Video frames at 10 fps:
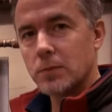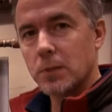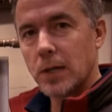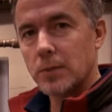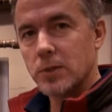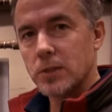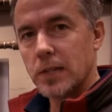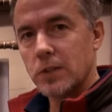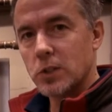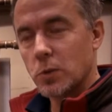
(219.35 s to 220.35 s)
sometimes the
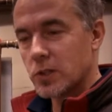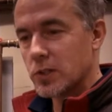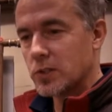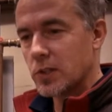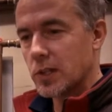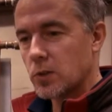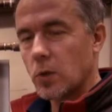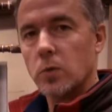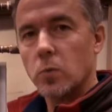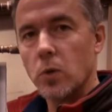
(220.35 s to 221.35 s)
safety switches
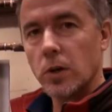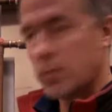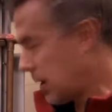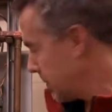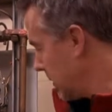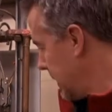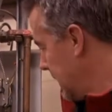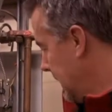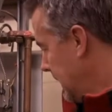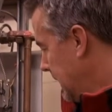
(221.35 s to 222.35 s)
don't work properly.
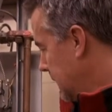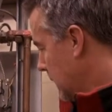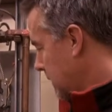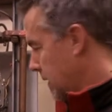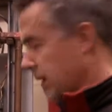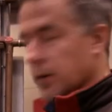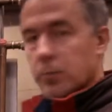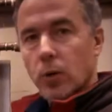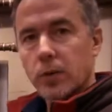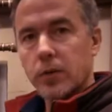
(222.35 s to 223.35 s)
So that's another
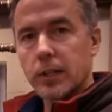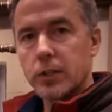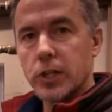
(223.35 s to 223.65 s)
important thing to